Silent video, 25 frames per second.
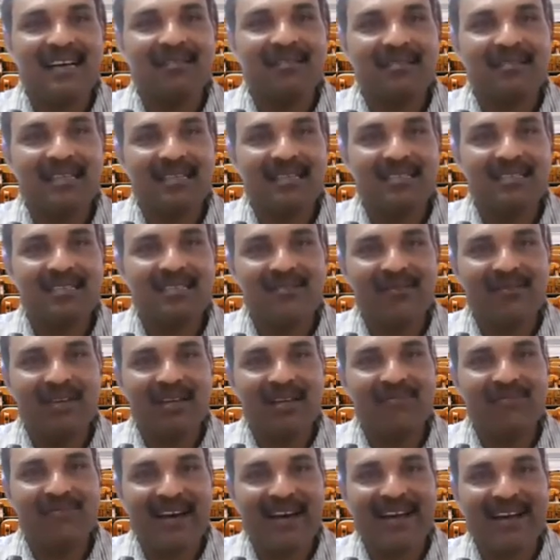Since
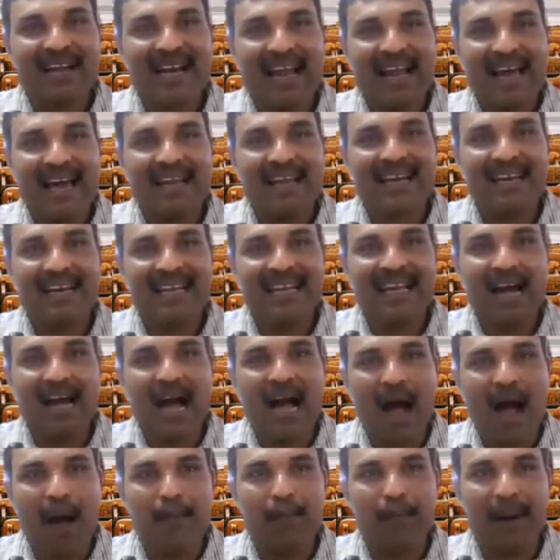if you are directly
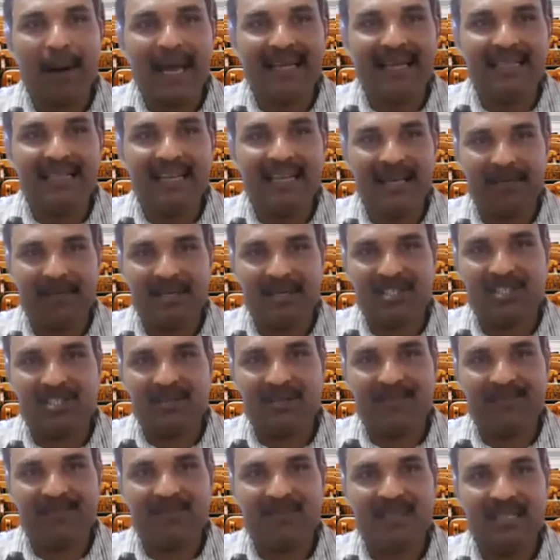applying the limit,
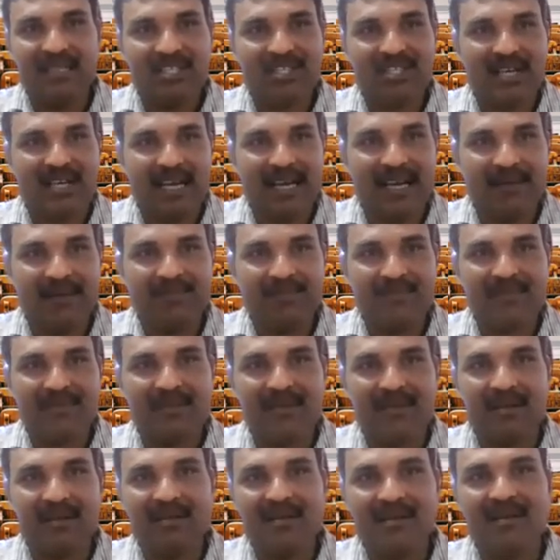this tail
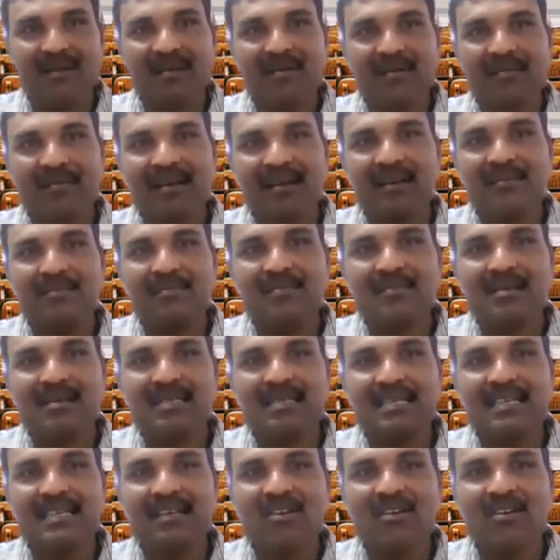become
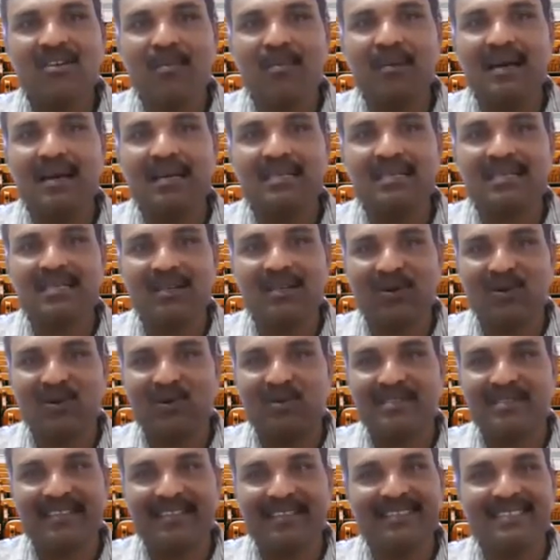0 by 0.
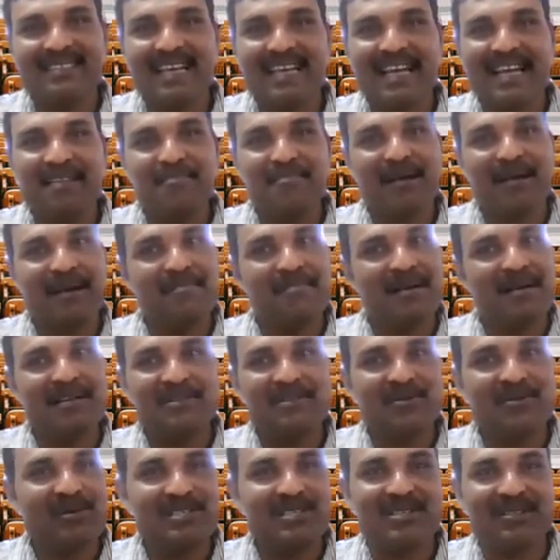Since sin pi by
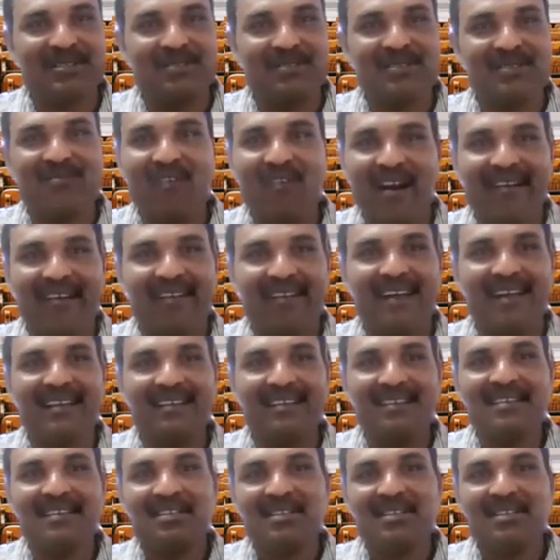2 is 1, right?
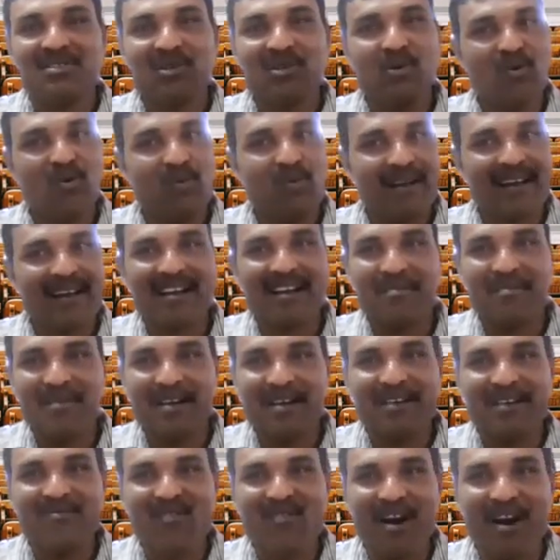So numerator
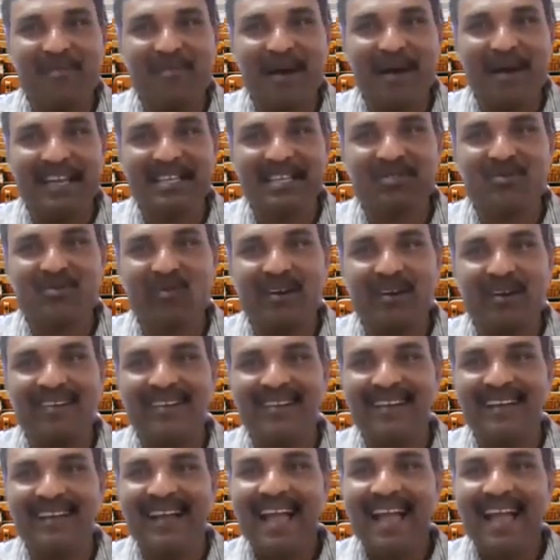become 1 minus 1
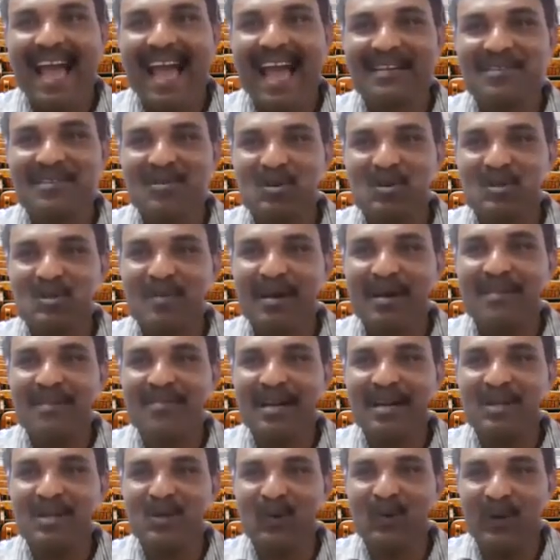and cos pi
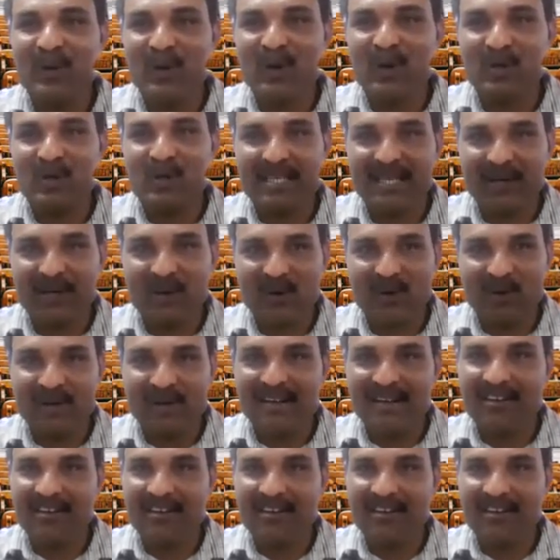by 2 we know 0.